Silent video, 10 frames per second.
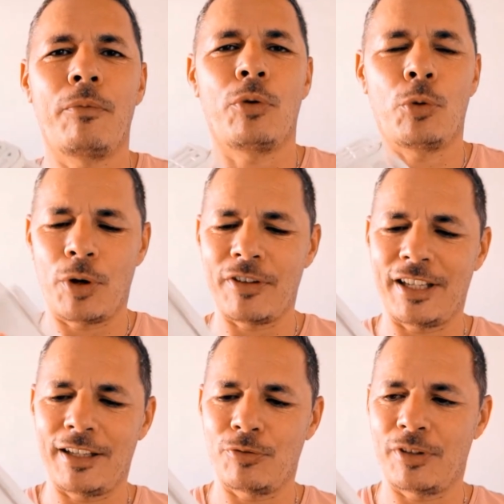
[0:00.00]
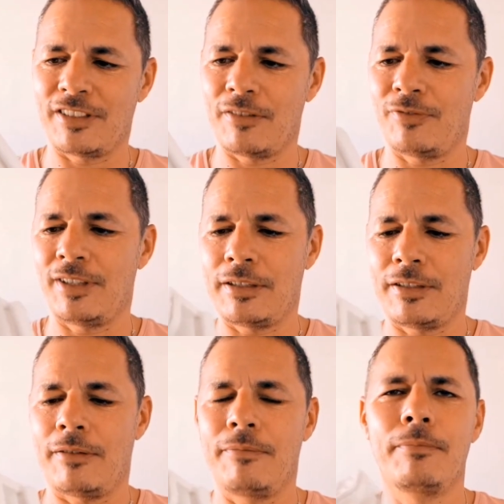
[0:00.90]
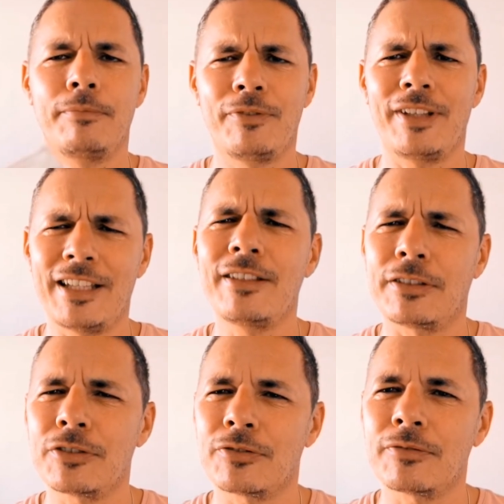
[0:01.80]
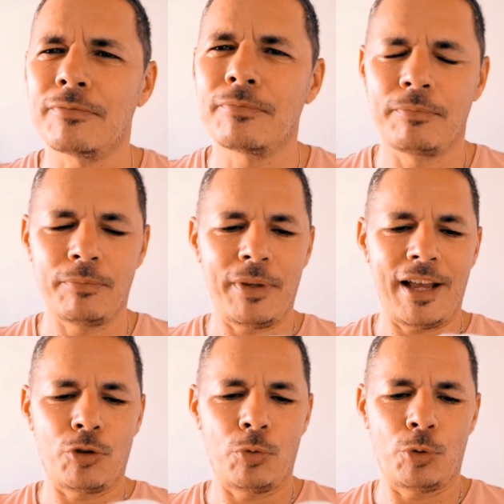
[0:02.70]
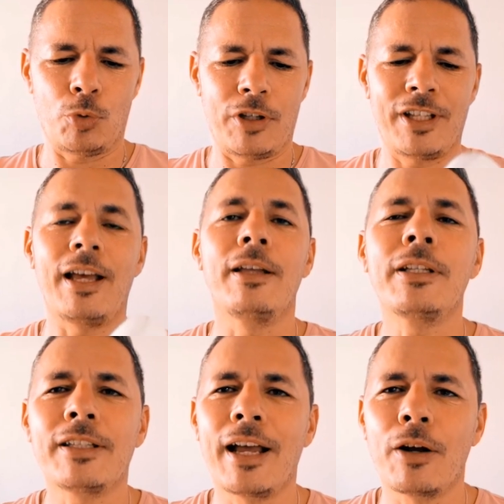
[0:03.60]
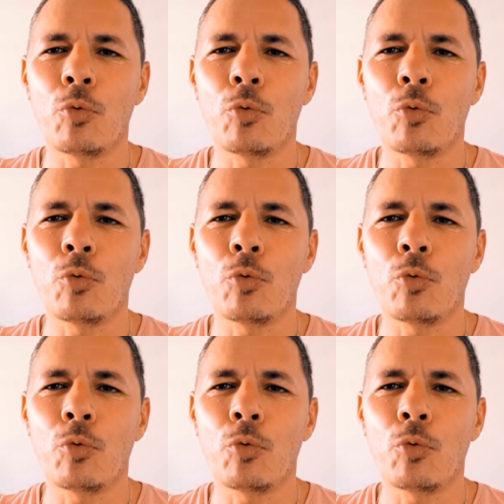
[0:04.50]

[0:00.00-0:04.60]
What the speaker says: you are dealing with something dense. And you will quickly understand